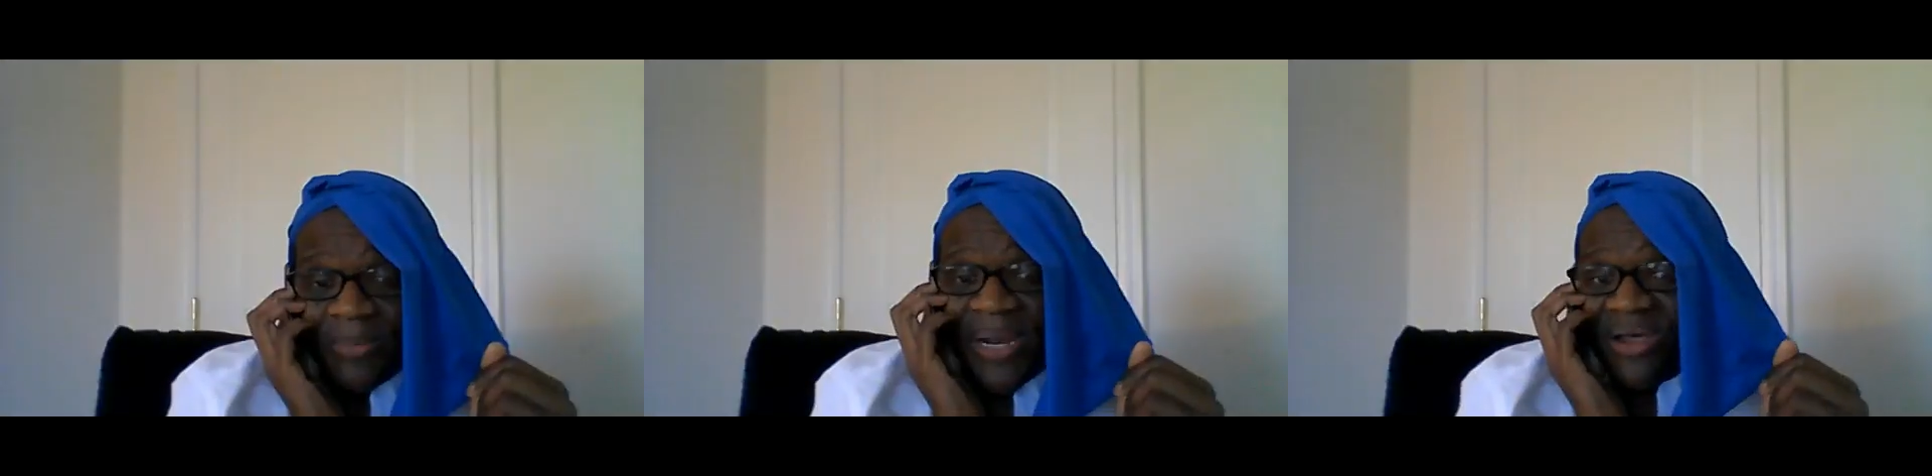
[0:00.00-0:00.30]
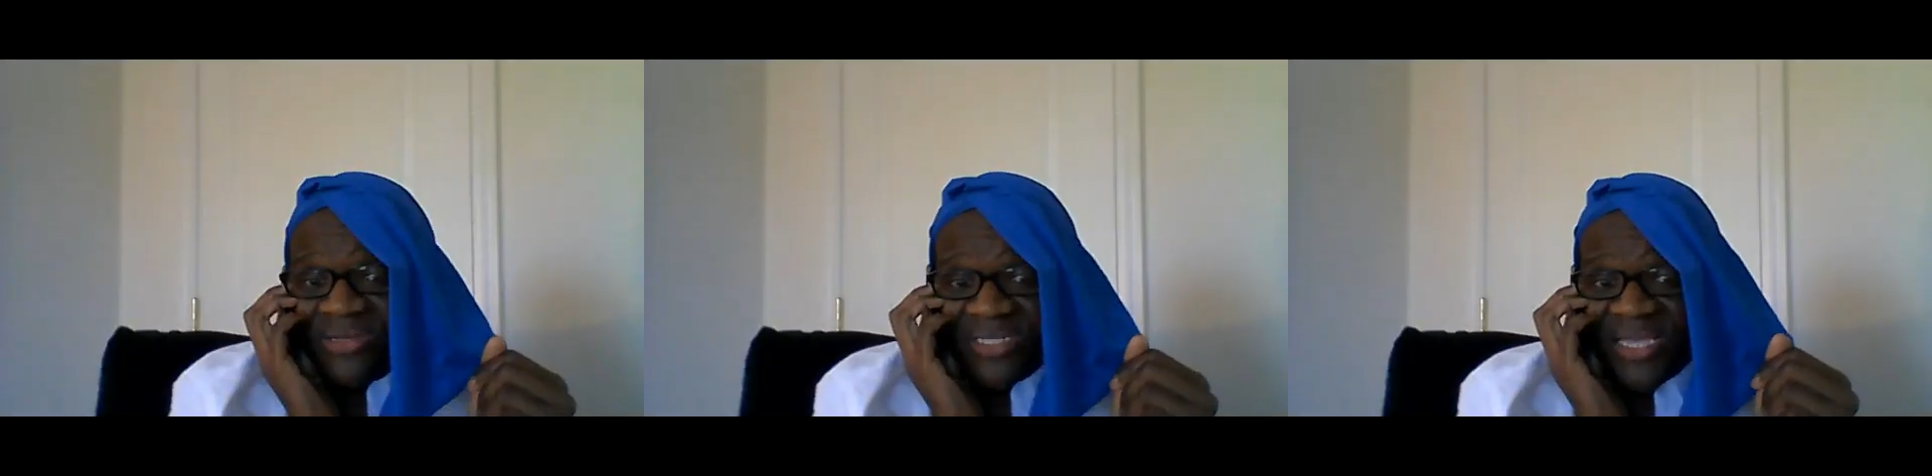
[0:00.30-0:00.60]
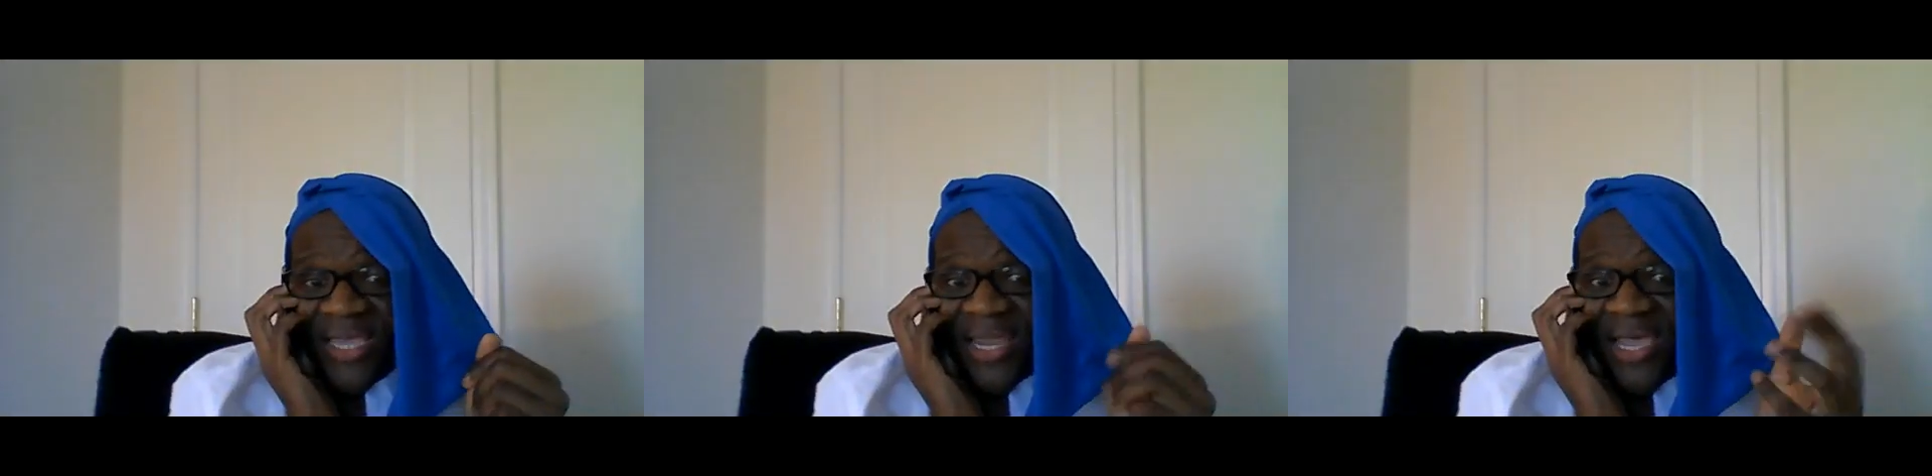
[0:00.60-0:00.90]
but I
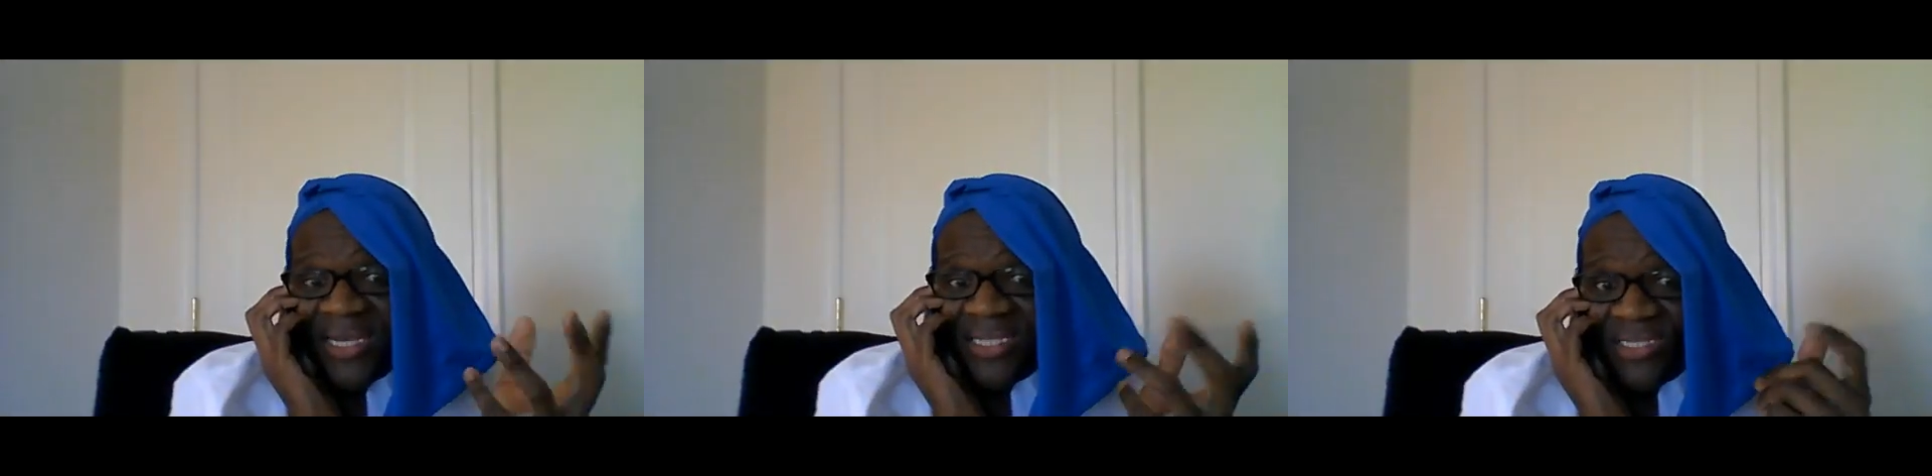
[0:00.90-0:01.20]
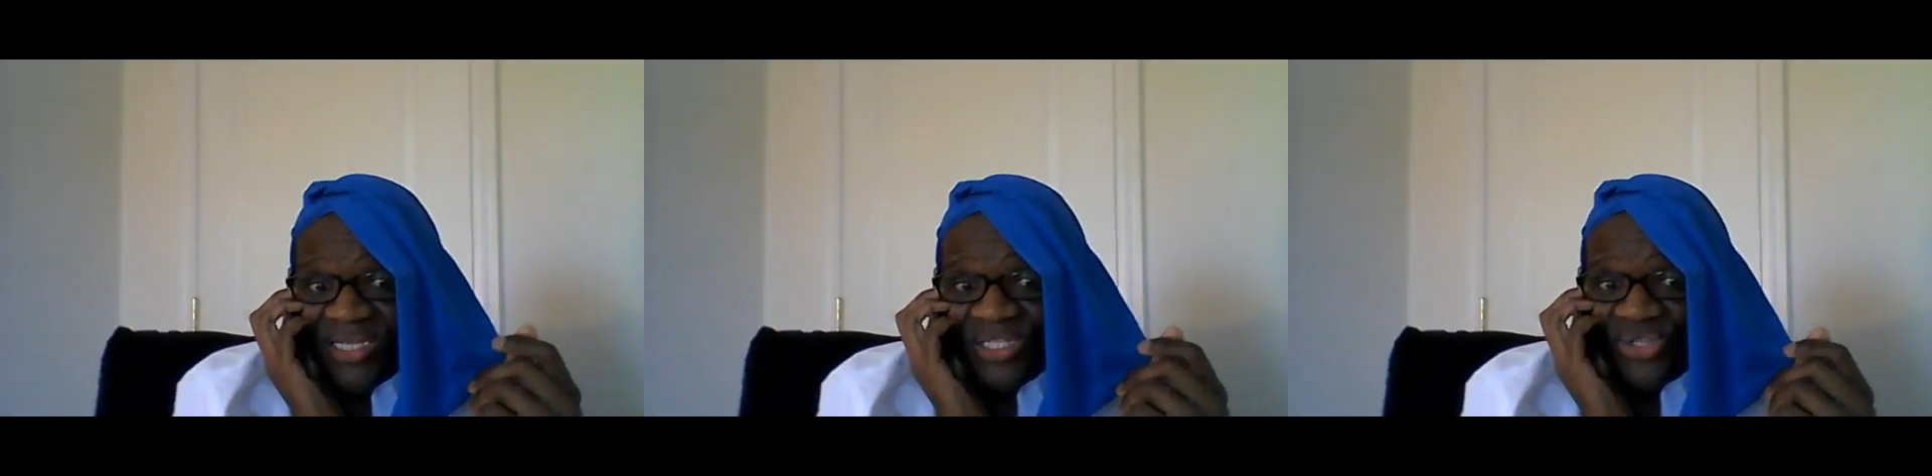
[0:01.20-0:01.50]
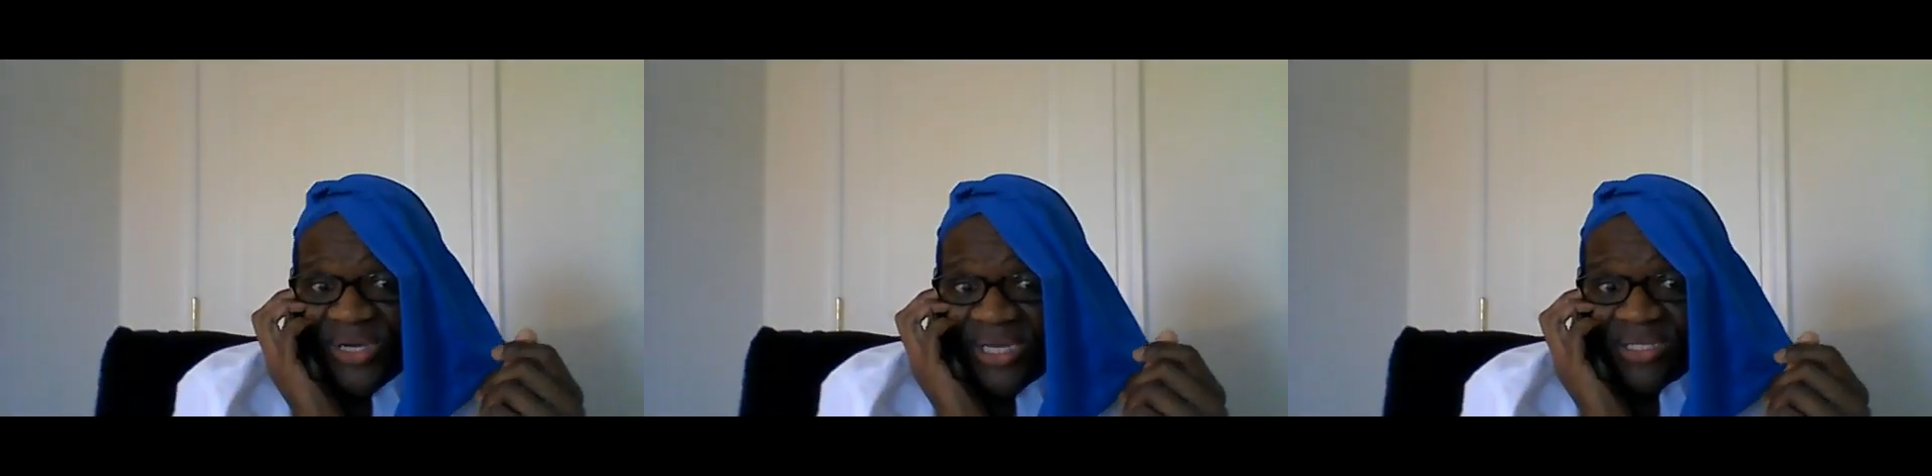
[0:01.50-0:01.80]
understand. I didn't
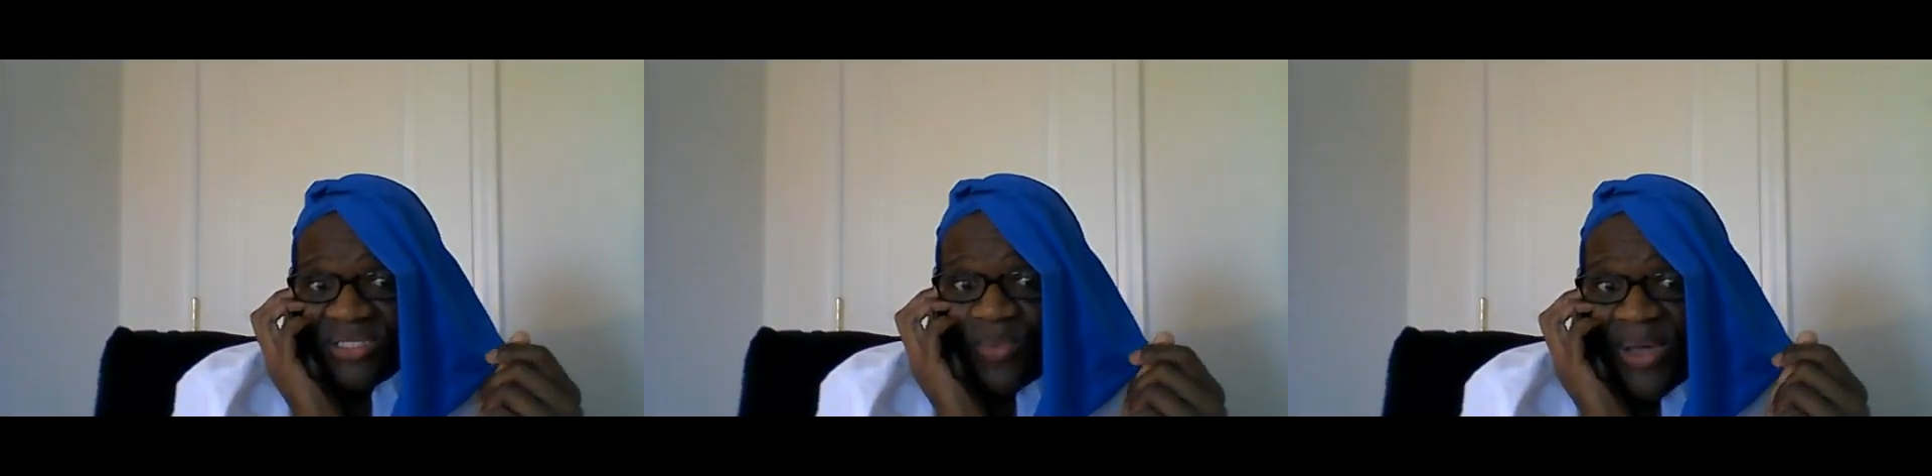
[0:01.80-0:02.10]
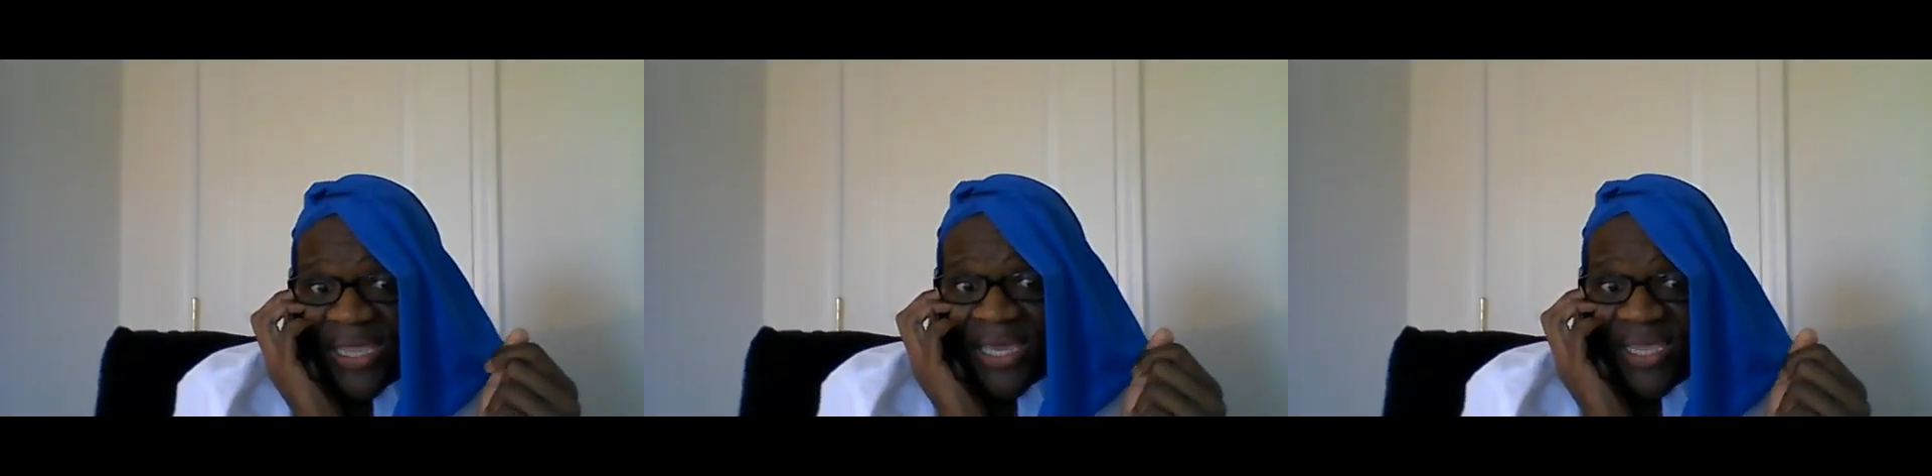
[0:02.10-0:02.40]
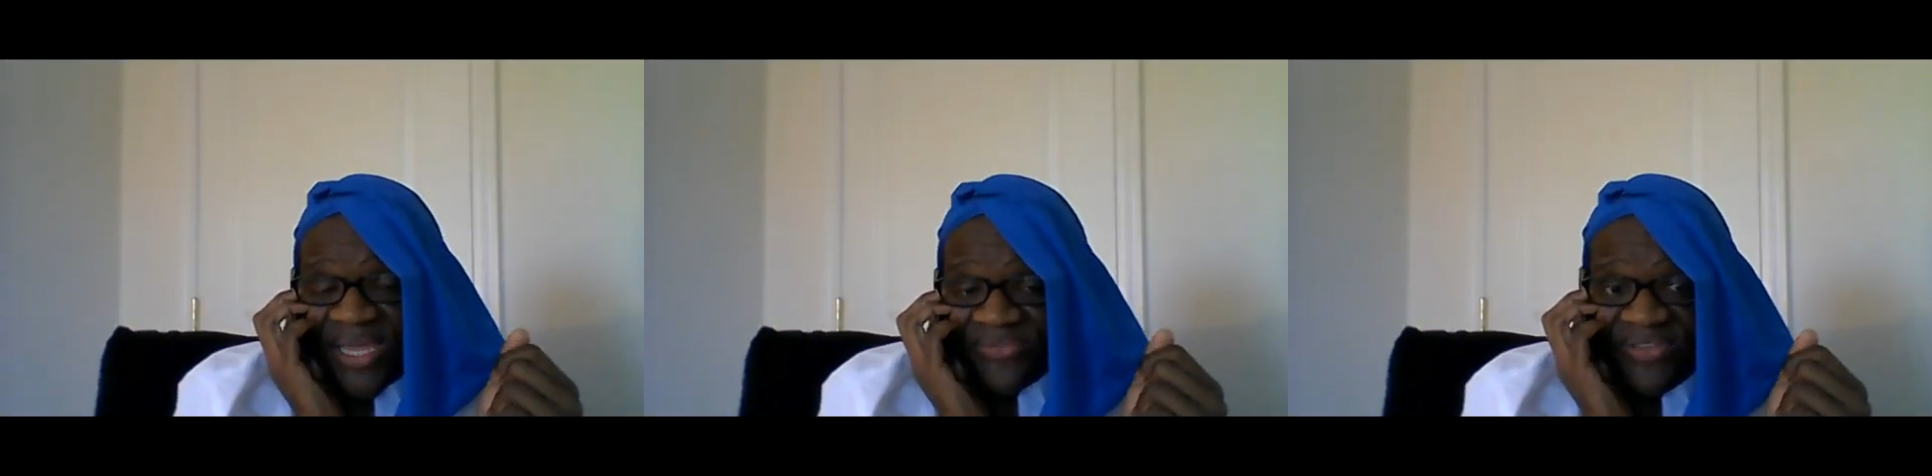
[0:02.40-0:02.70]
enjoy it, so why can't I
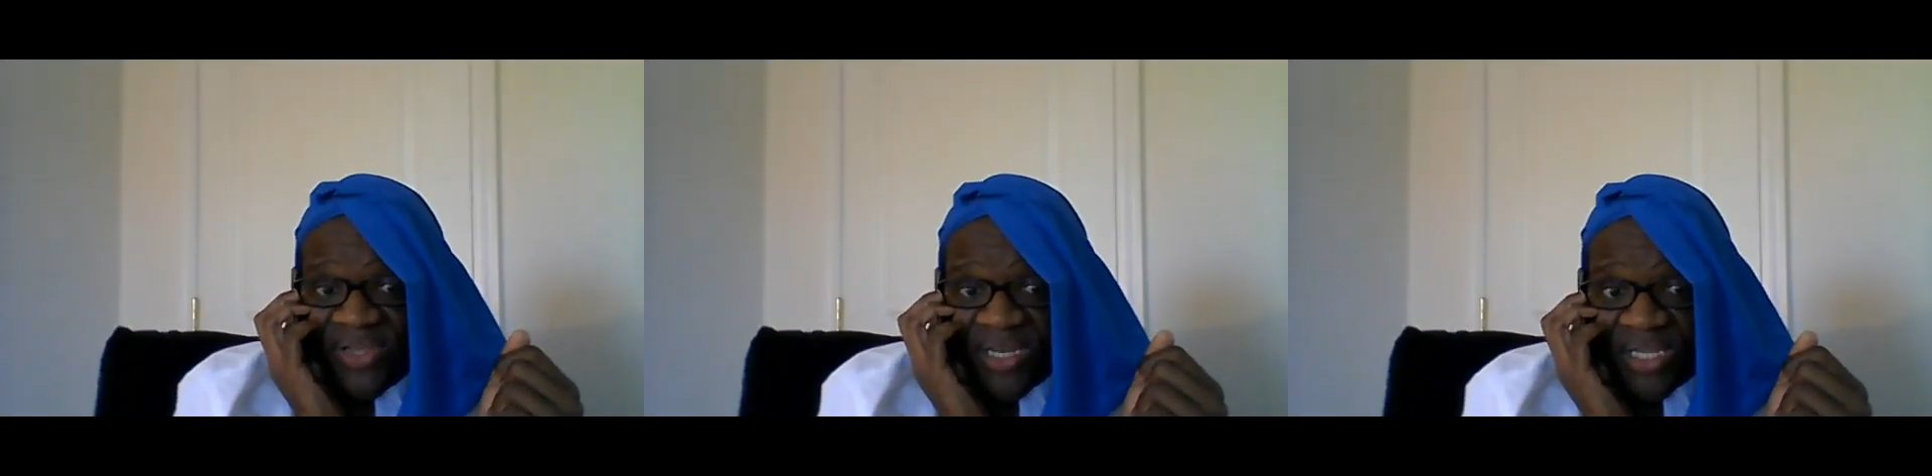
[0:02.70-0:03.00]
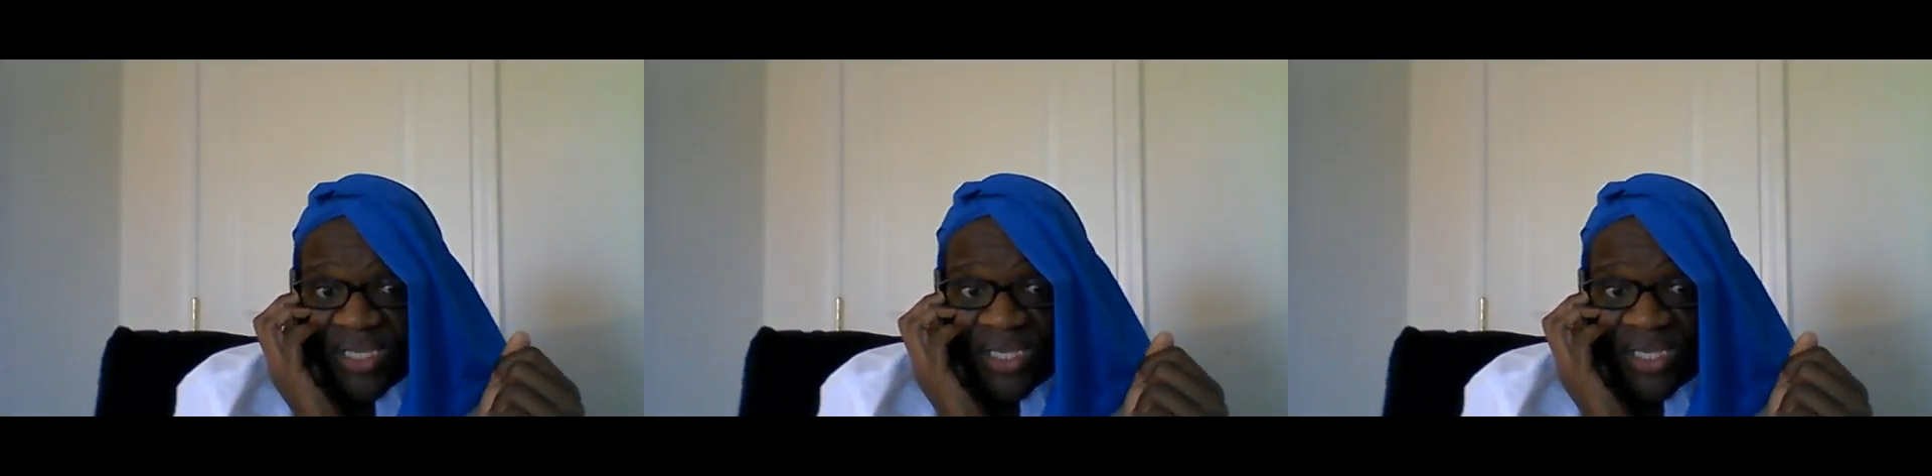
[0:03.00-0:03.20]
get a refund?